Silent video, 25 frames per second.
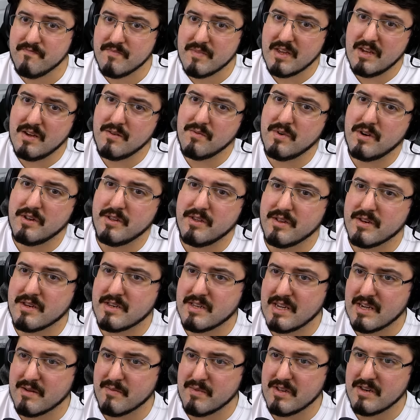I want you to
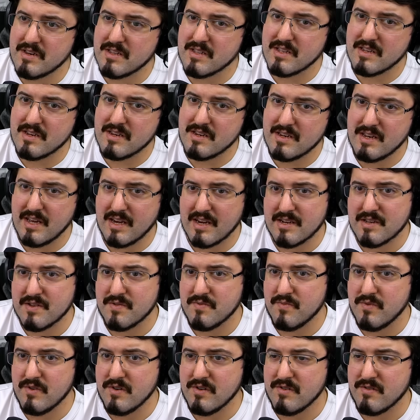take me to the next
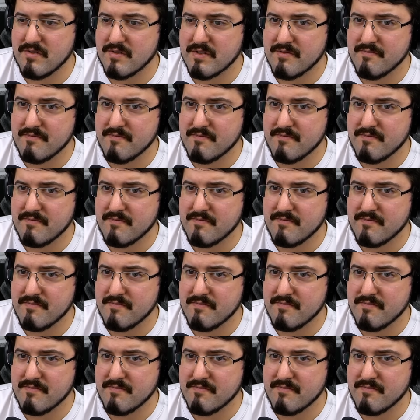world.